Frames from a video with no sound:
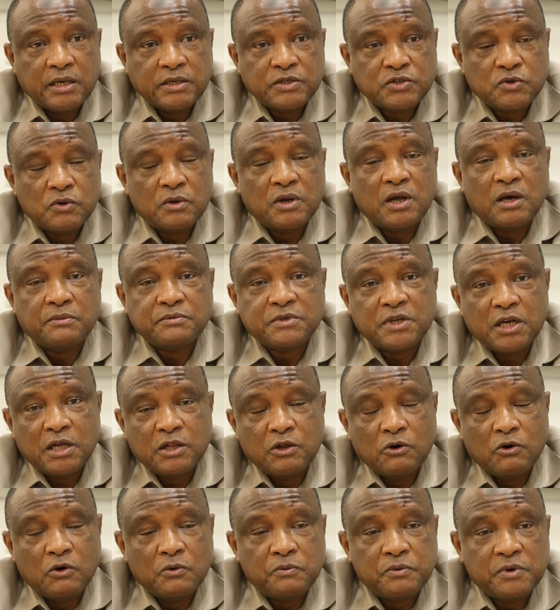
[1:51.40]
soon after
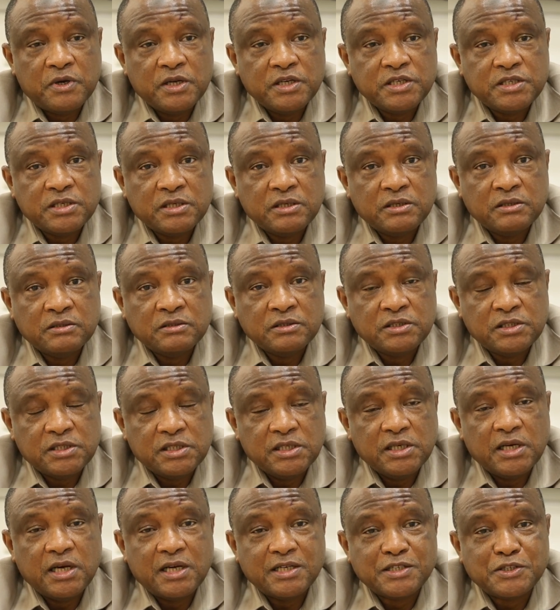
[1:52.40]
the operation,
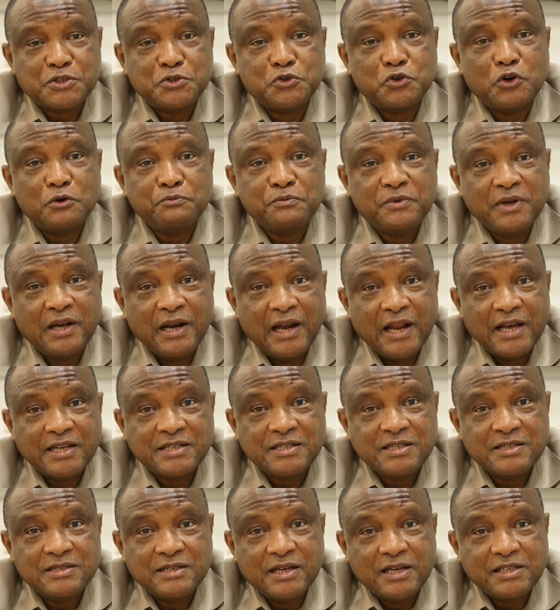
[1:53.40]
she has dropped
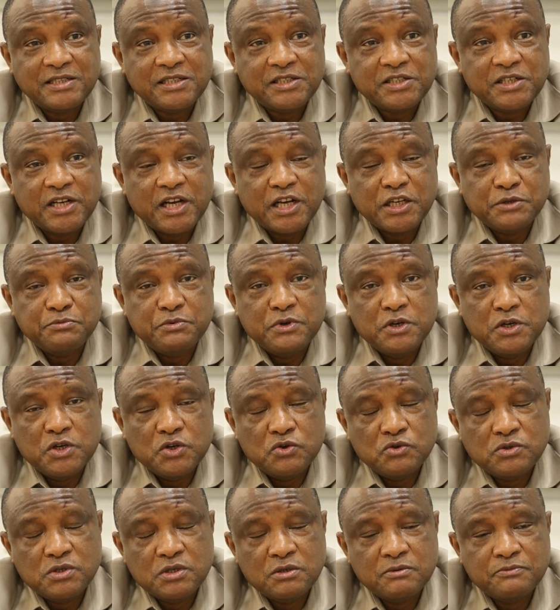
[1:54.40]
glasses that she has been
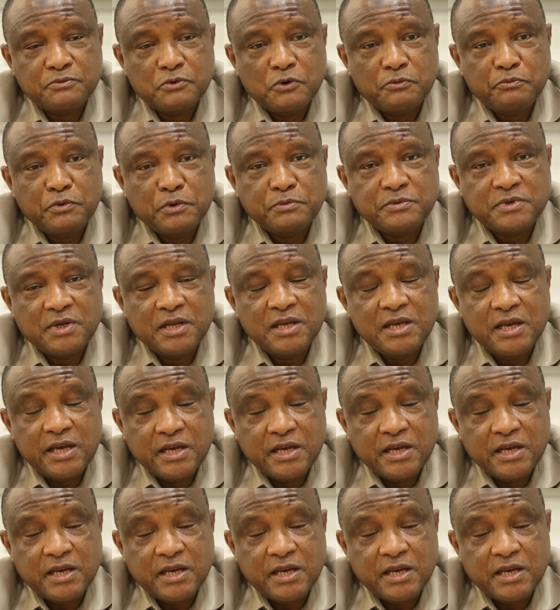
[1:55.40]
using for 15